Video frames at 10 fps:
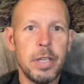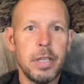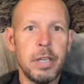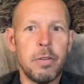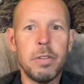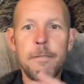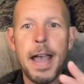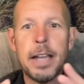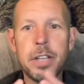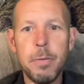The
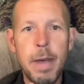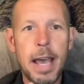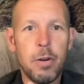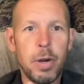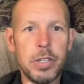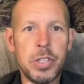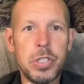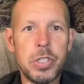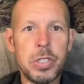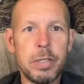fact of the matter
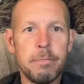is,